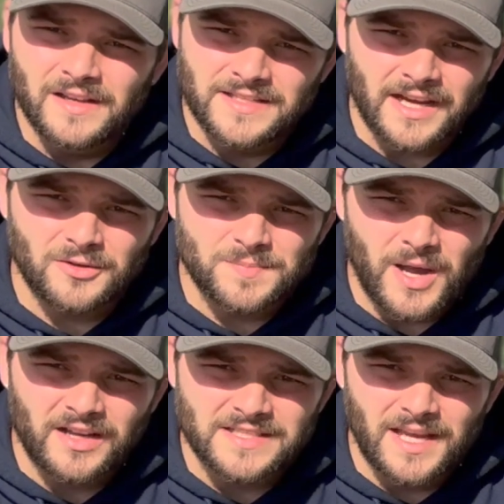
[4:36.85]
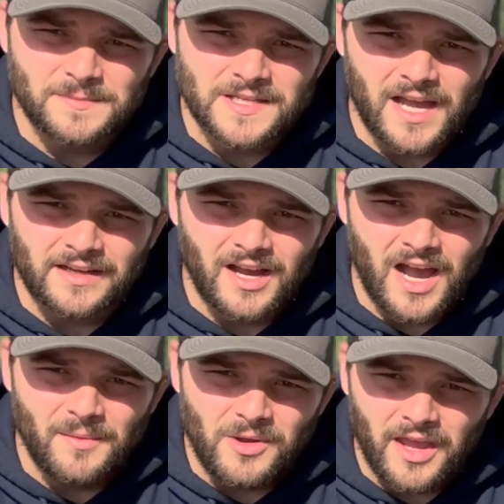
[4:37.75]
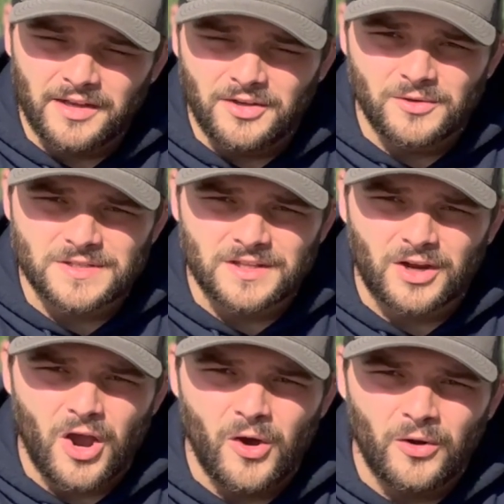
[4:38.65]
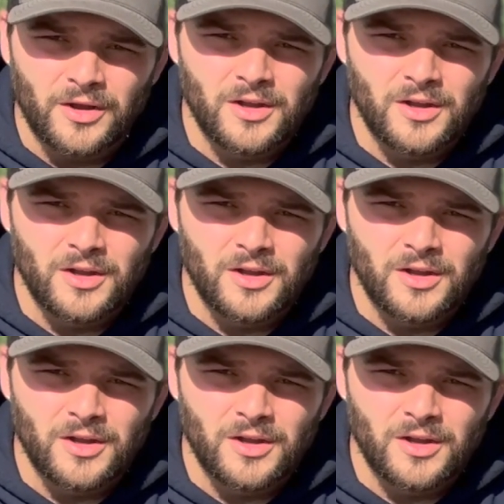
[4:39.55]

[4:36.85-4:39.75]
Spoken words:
deckerspondscapes.com, and use the code